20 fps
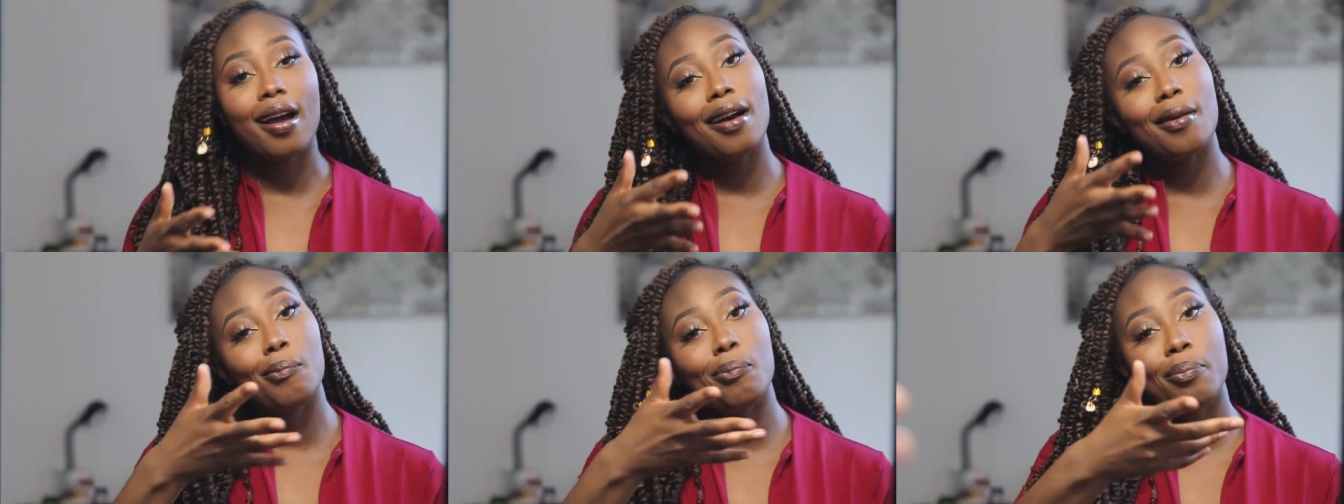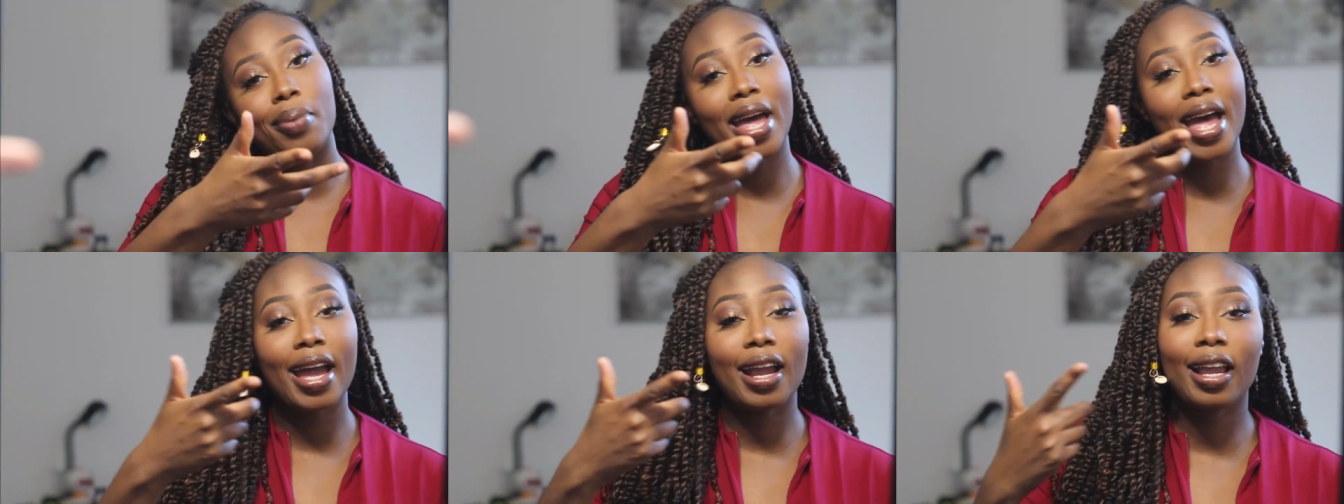I'm
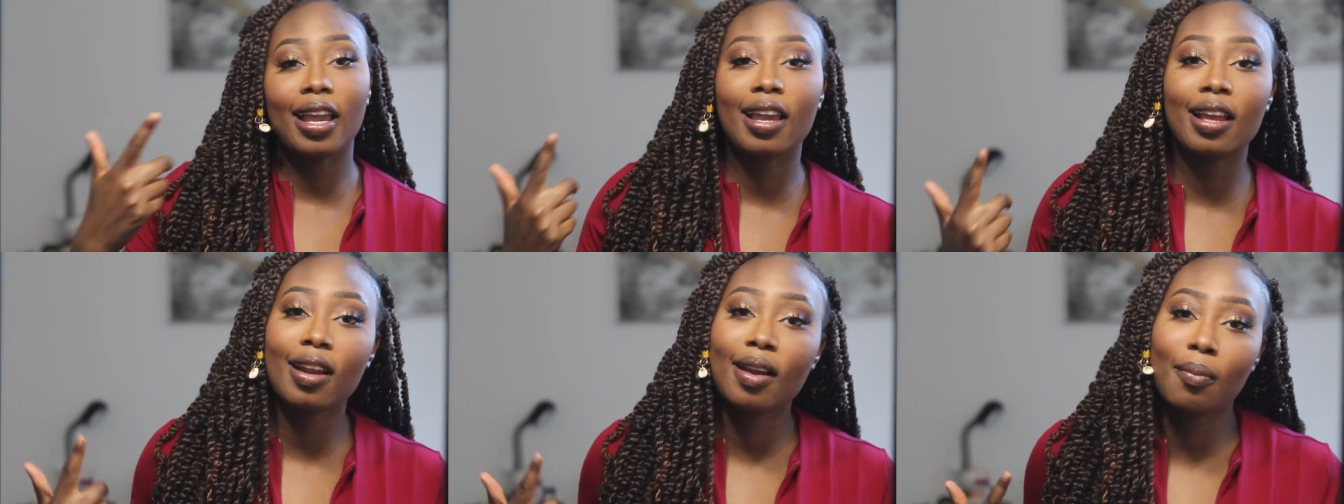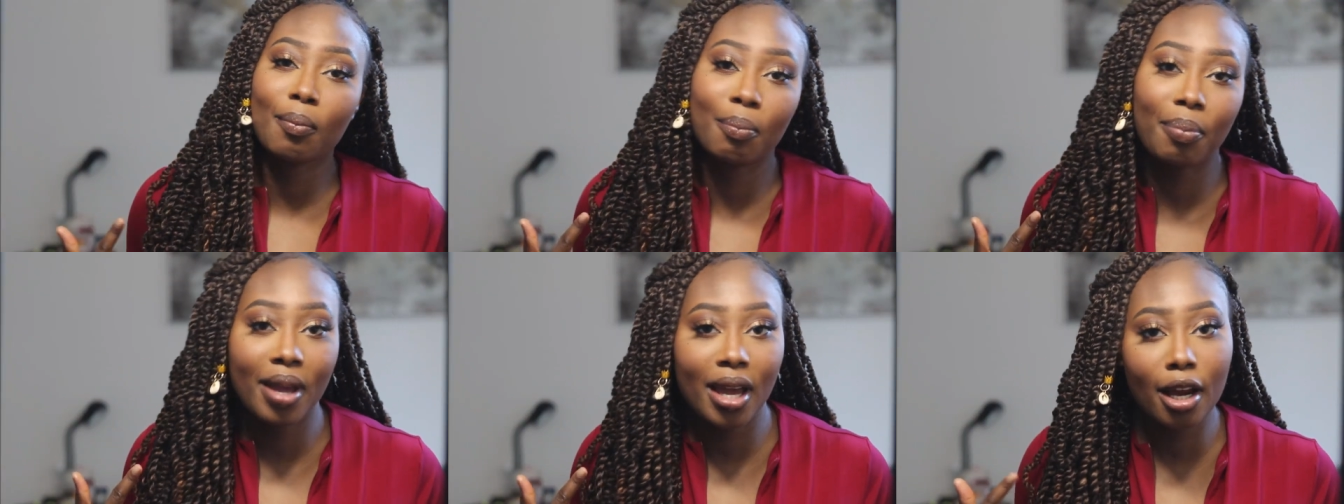back and
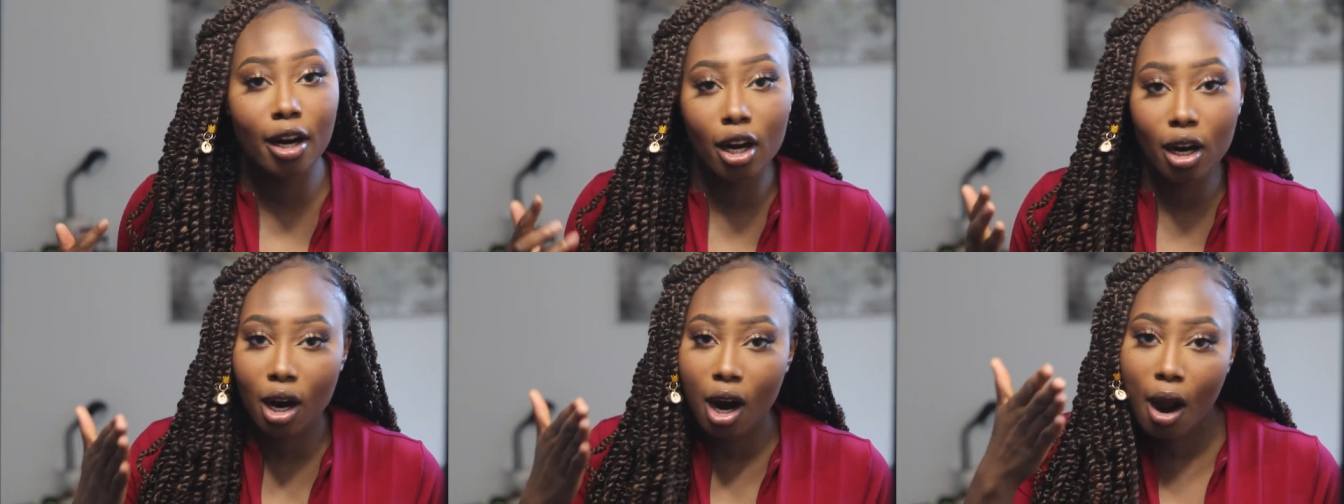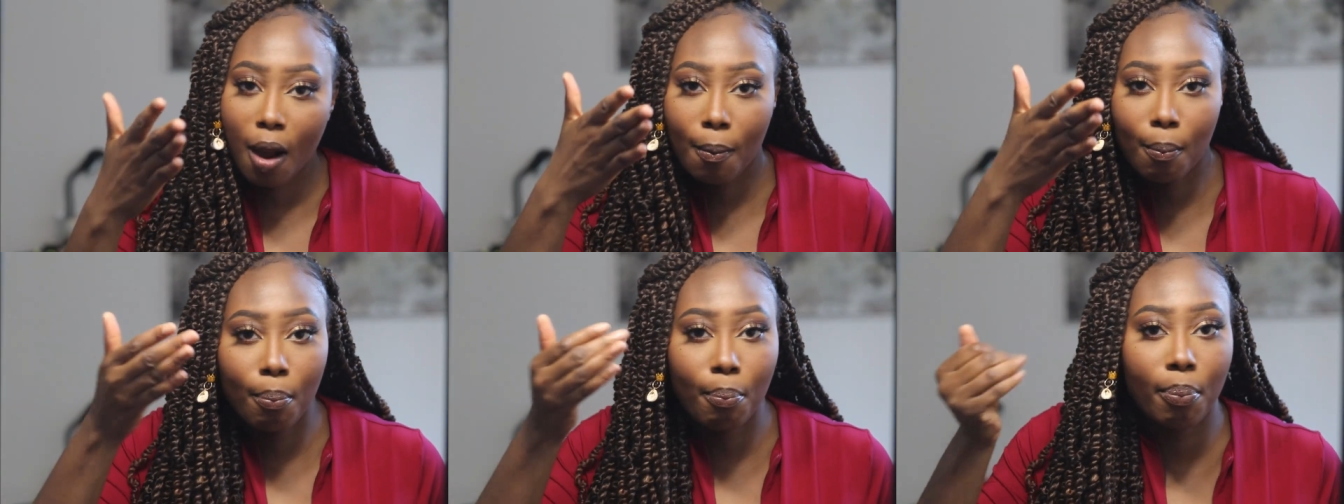I'm better.
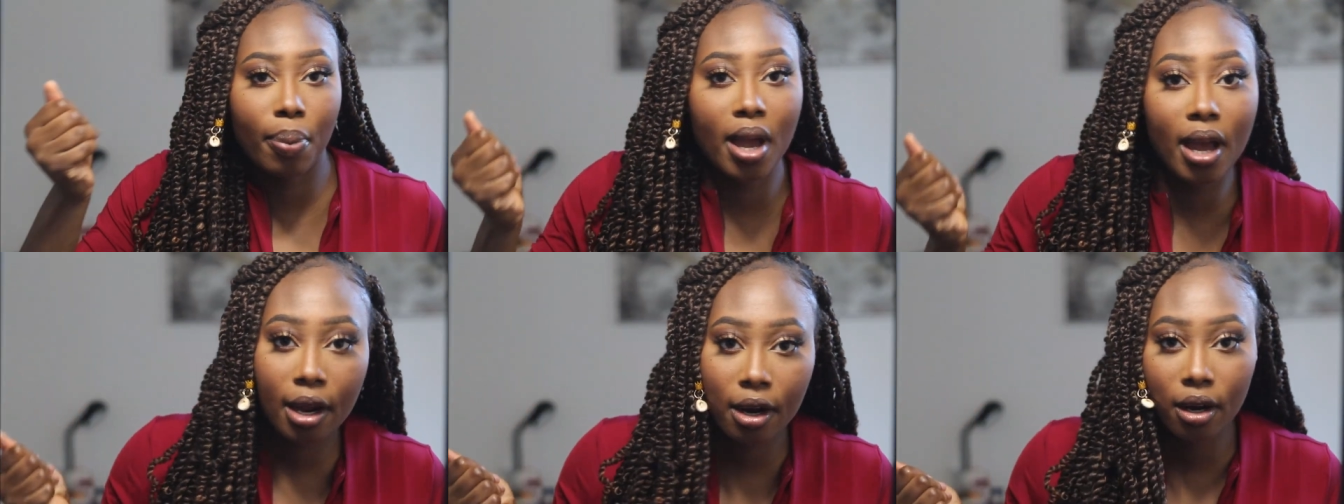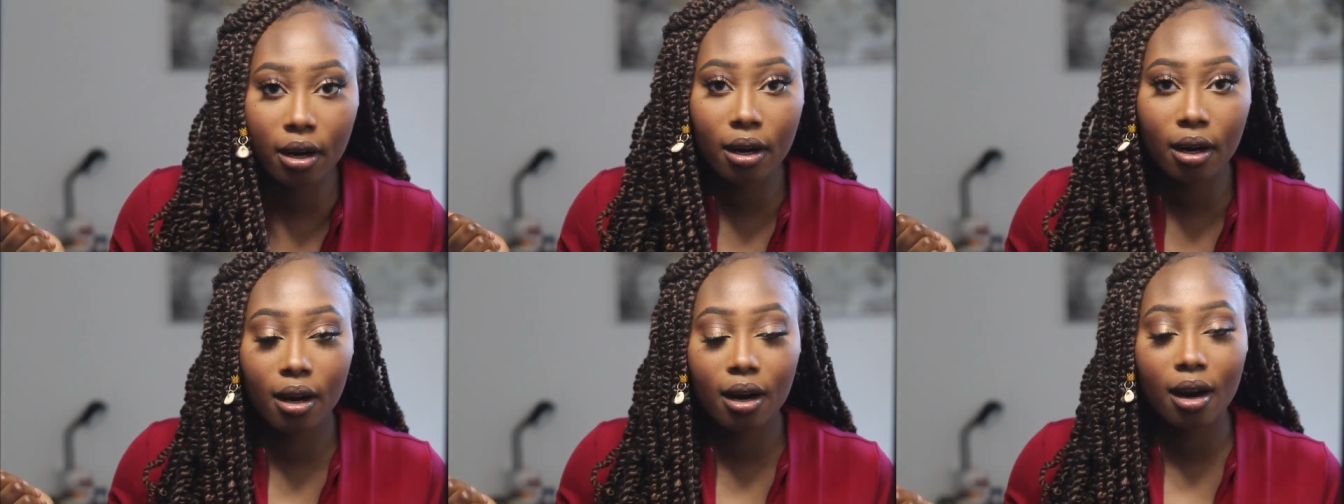Better.